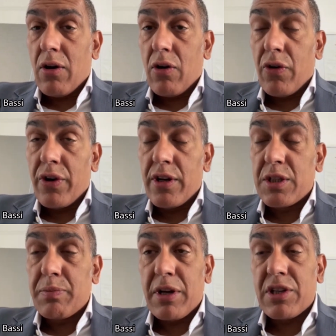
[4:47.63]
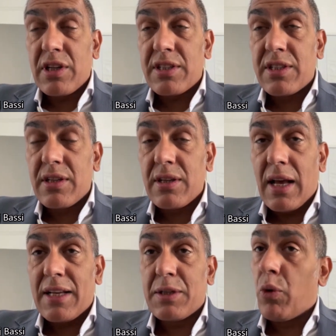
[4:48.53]
or a nurse specialist
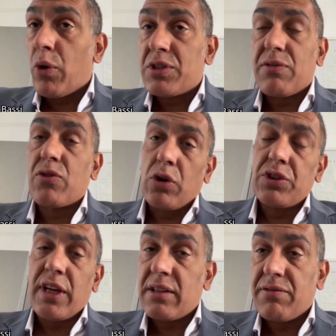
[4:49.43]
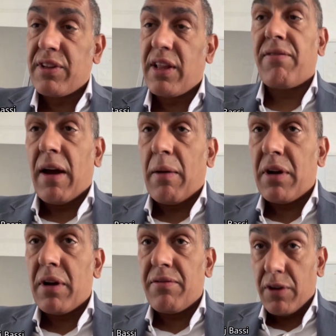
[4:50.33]
as a point of contact for that
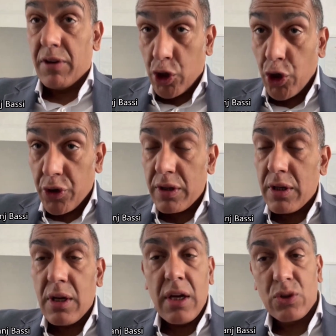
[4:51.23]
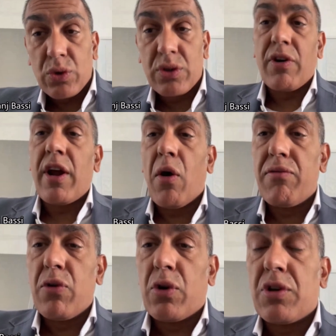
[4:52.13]
family for good is also very
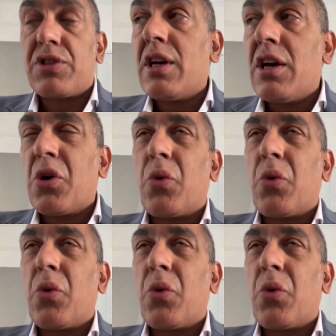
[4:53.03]
helpful, because